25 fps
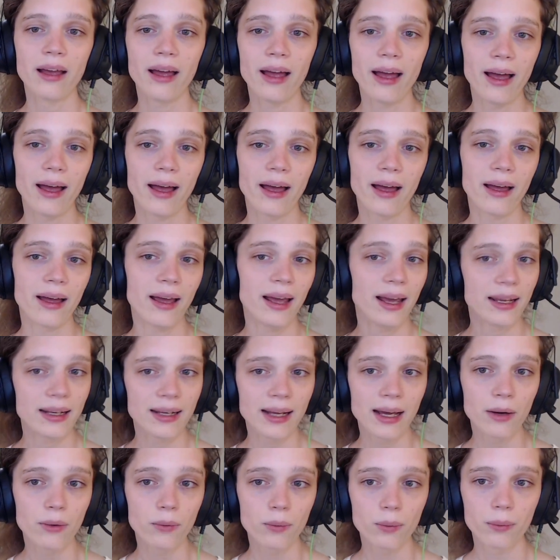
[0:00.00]
And
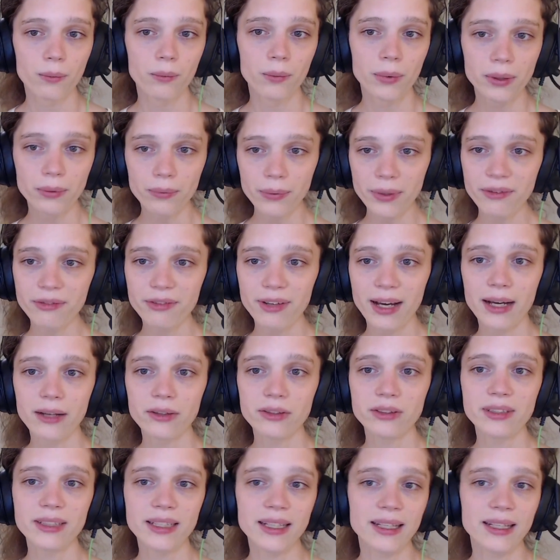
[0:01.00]
now what we found